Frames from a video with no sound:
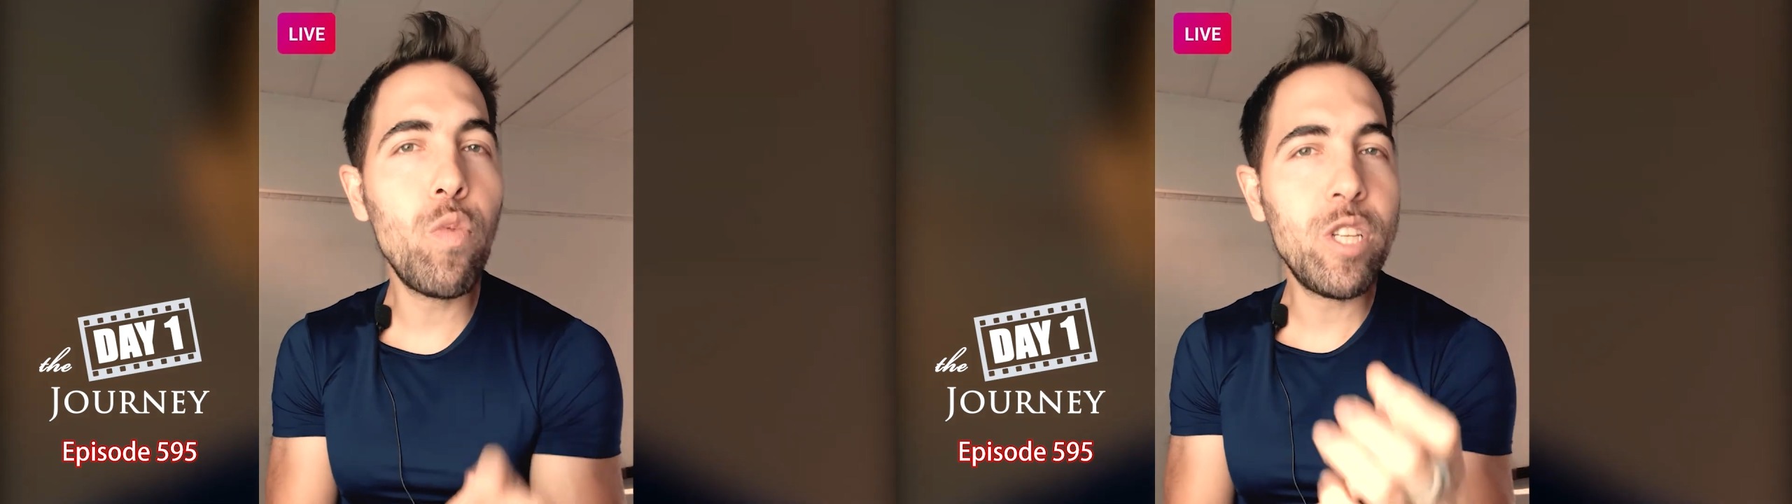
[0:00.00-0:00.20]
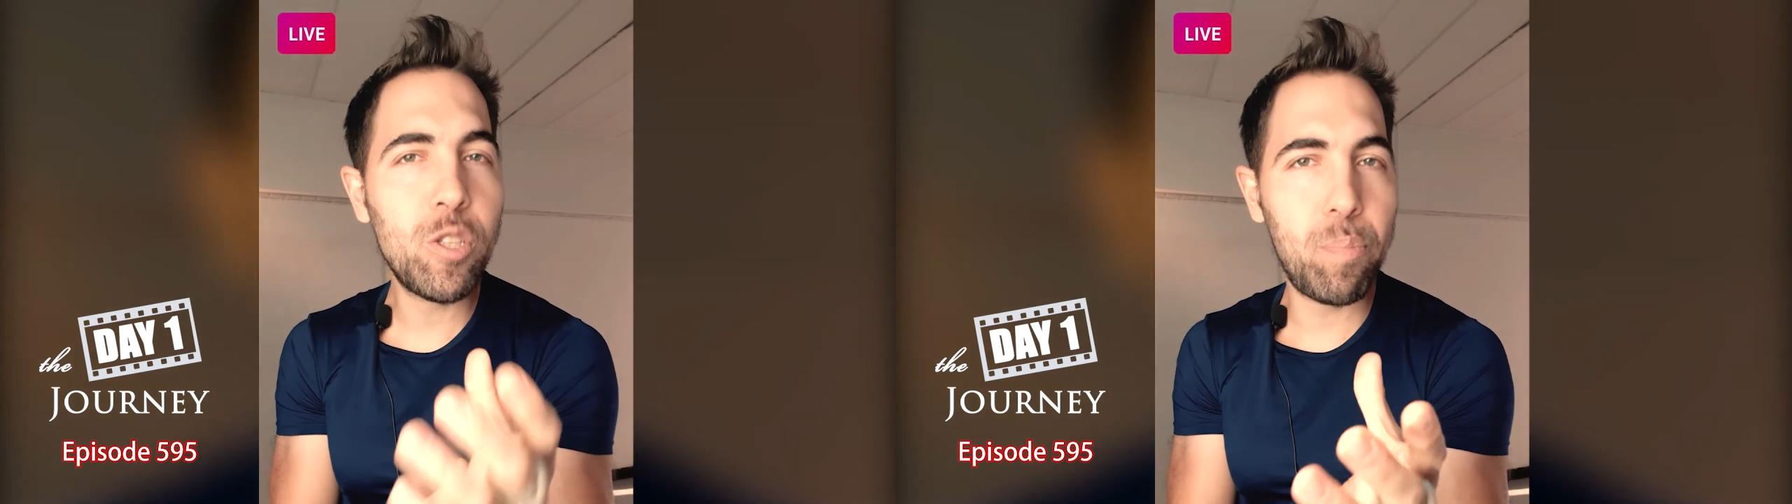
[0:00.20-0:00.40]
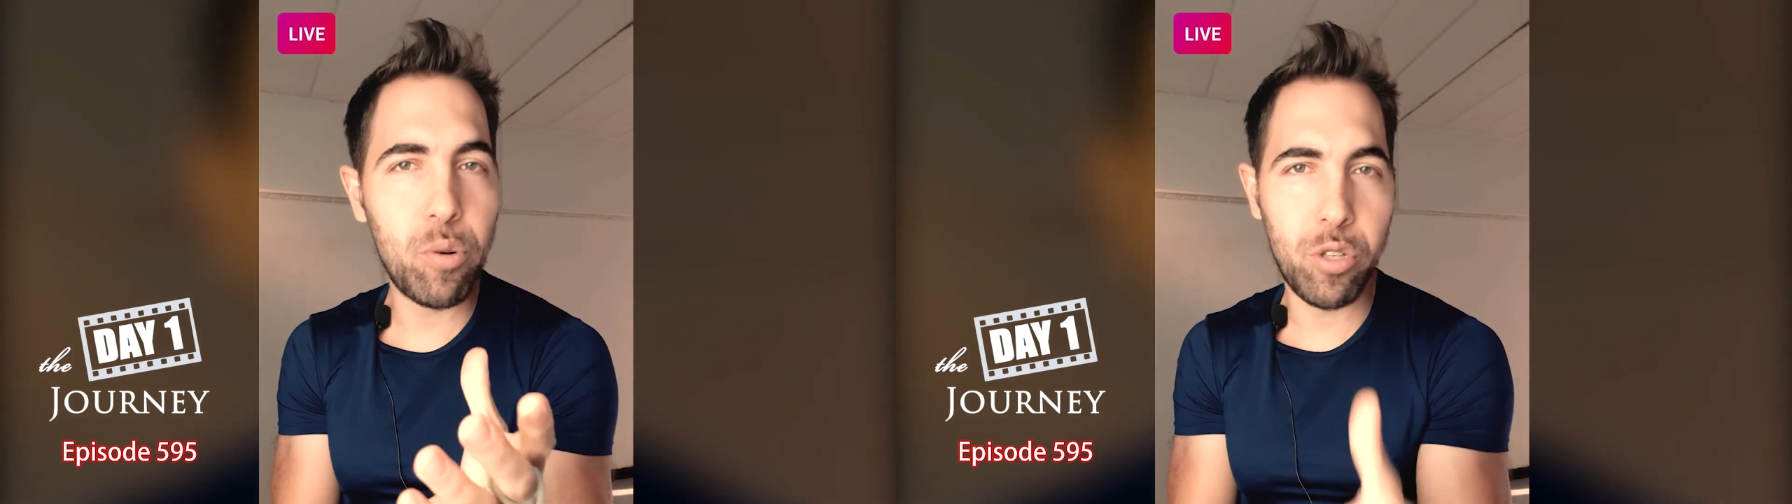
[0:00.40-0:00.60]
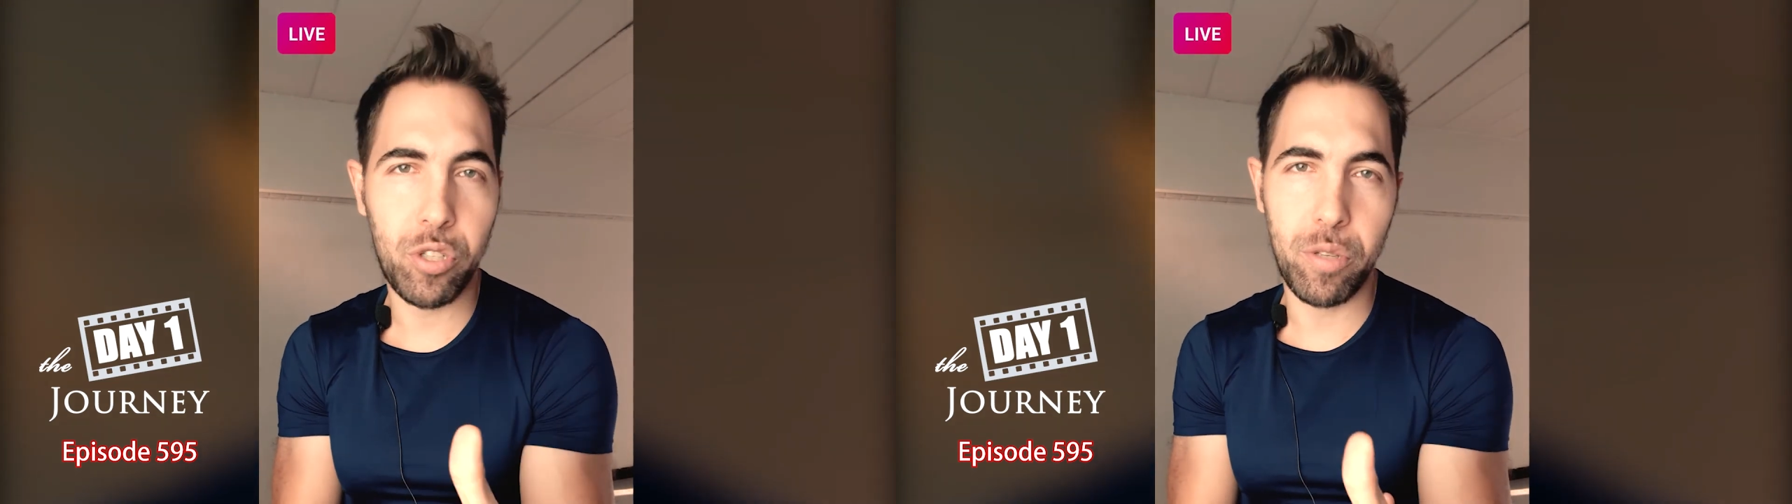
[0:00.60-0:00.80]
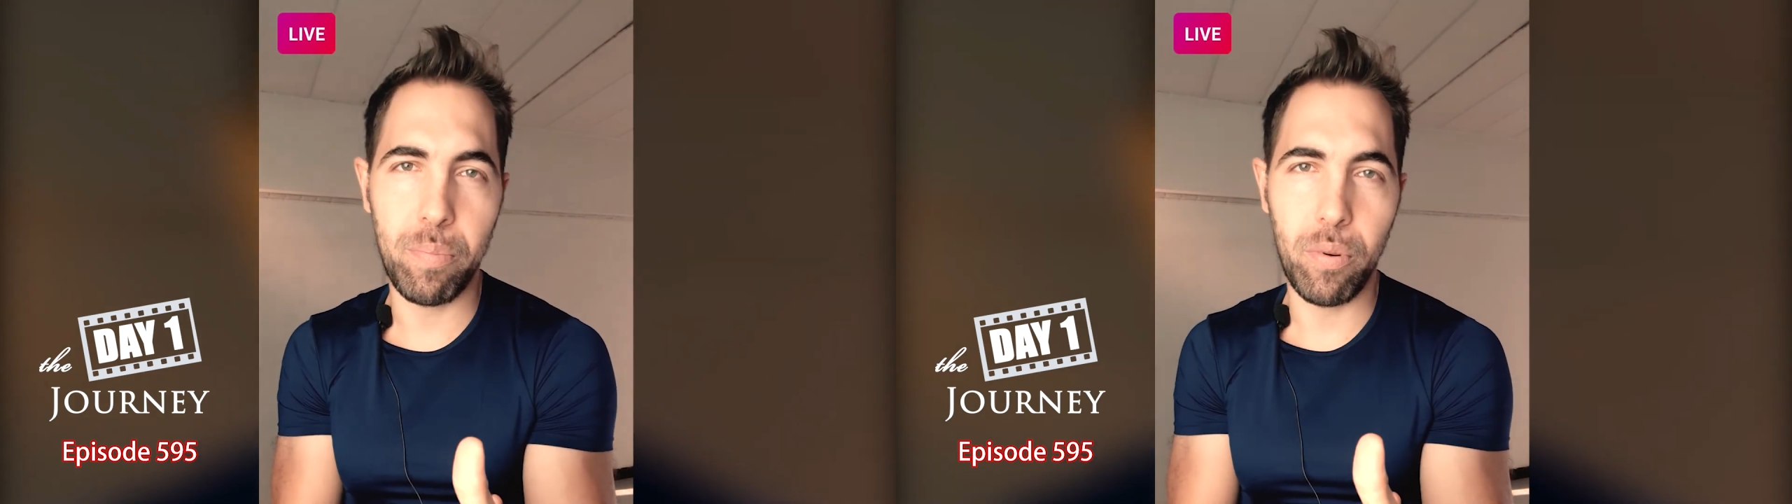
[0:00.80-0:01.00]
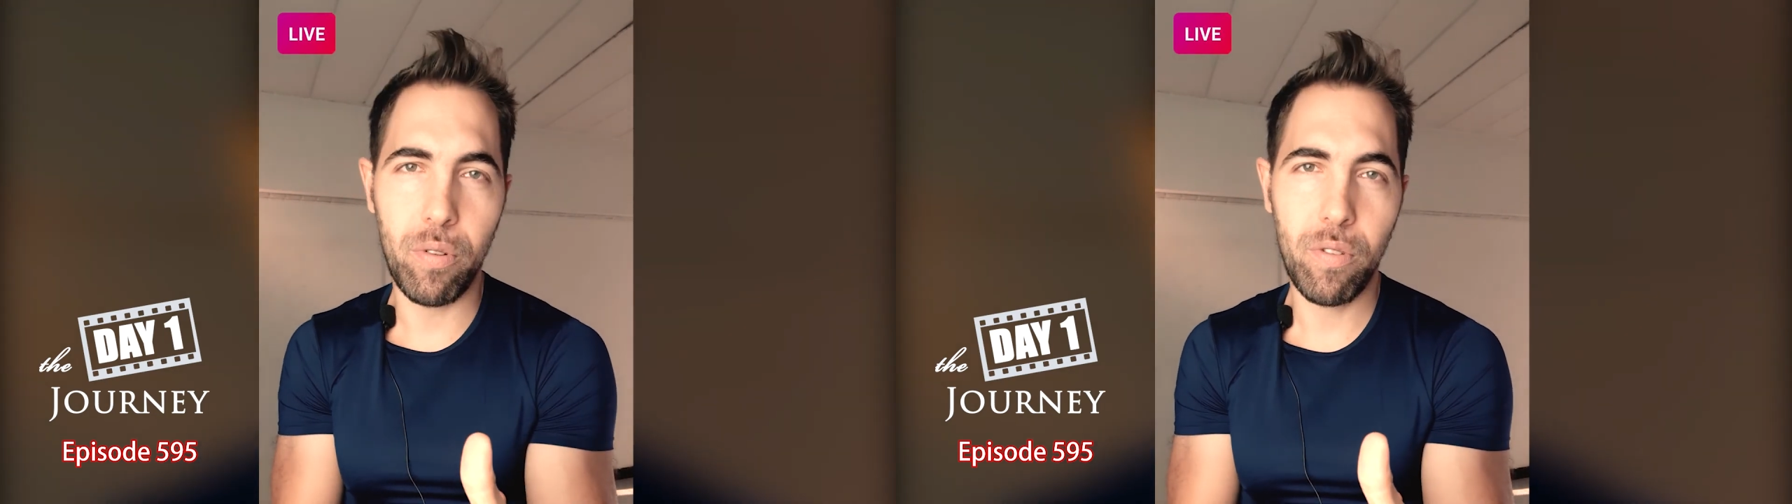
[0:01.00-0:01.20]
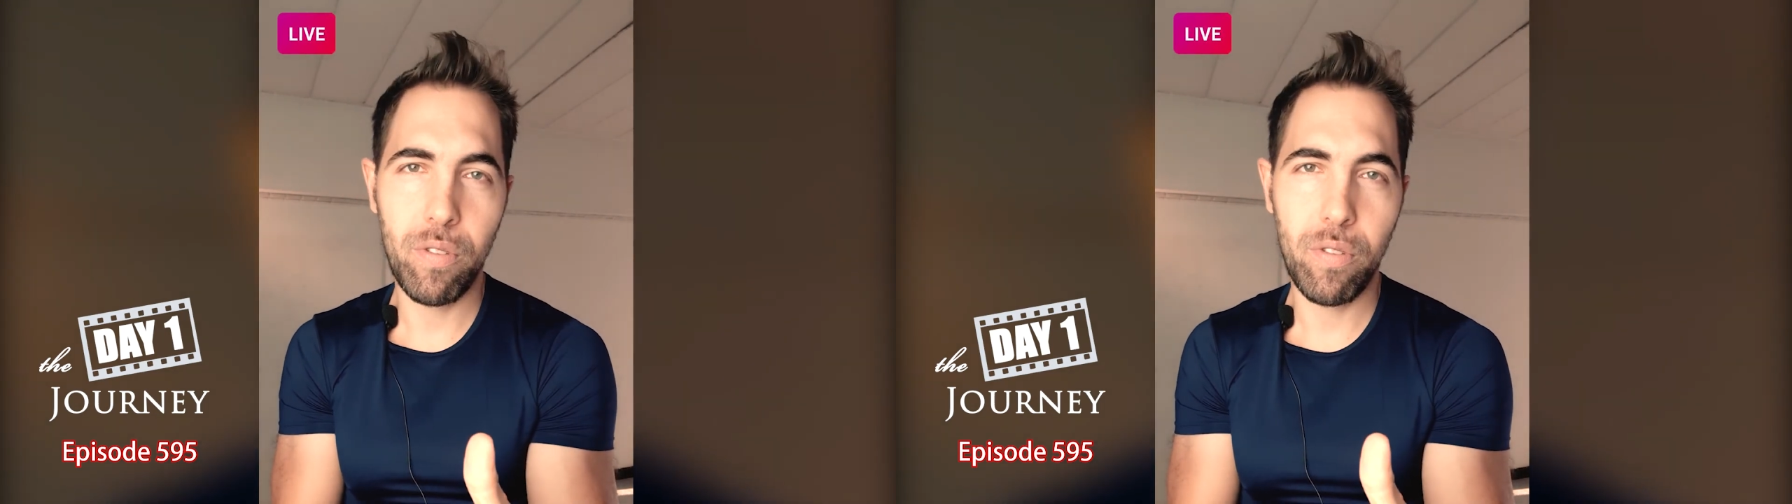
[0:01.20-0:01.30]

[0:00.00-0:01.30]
responsible